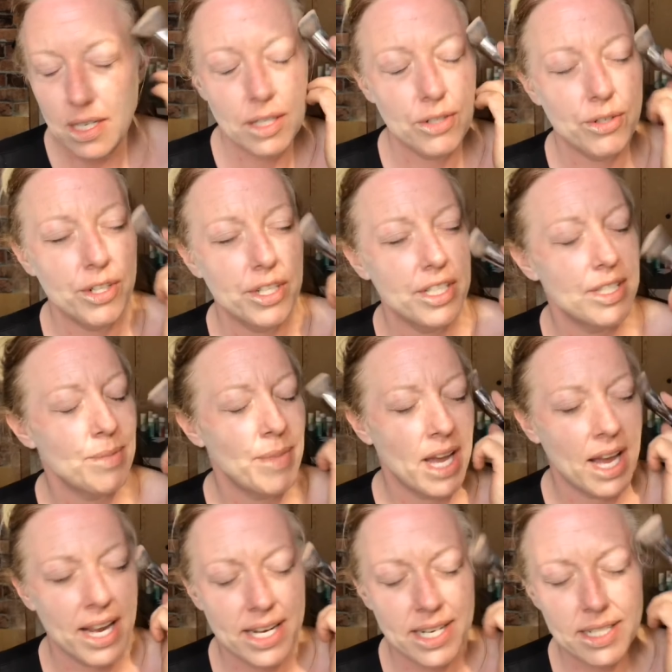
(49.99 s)
towards my
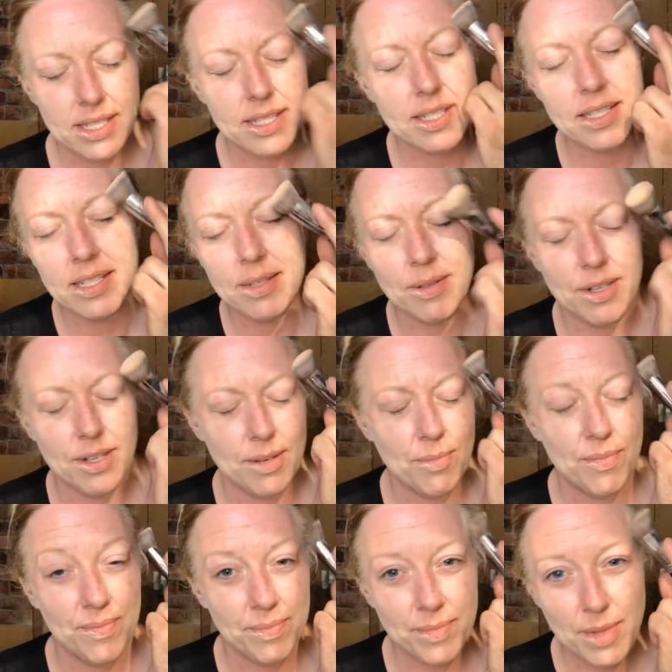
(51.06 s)
eyes and
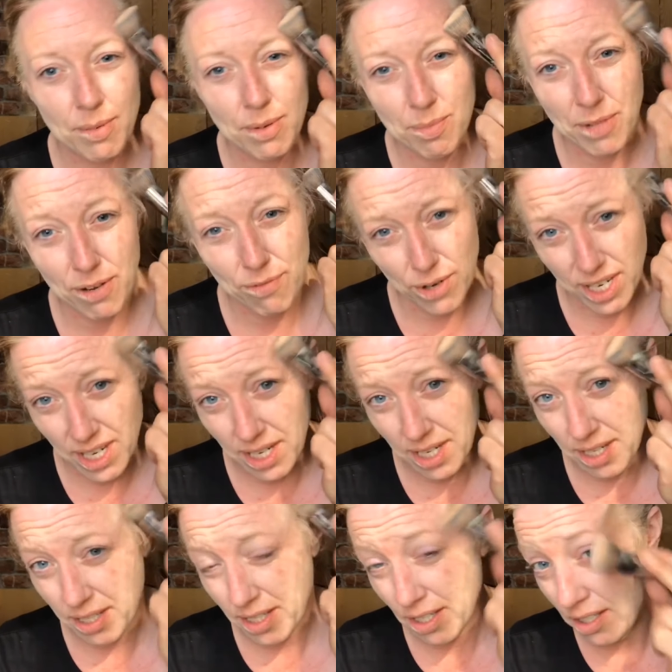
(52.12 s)
maybe my forehead
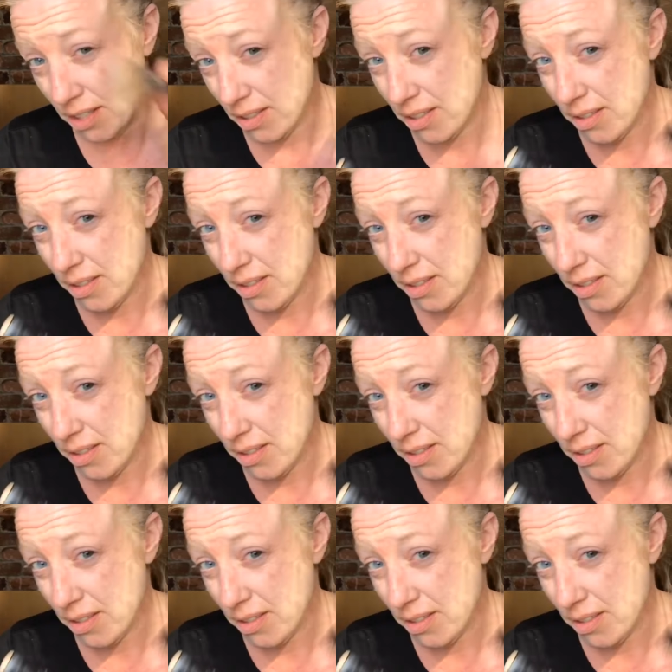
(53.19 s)
a little.